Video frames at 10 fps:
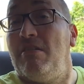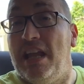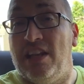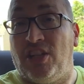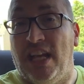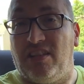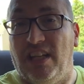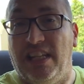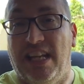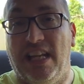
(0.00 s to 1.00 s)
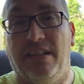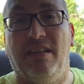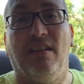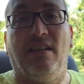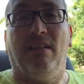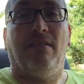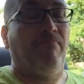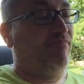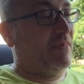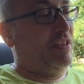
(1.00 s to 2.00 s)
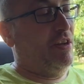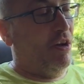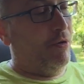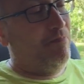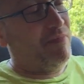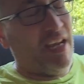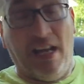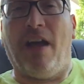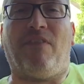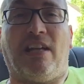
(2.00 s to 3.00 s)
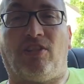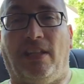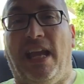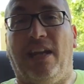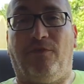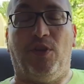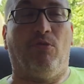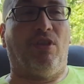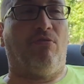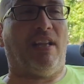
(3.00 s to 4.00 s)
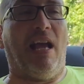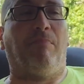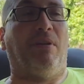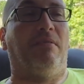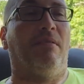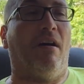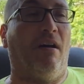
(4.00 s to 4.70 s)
and test it again, and I've actually had a few of those happen.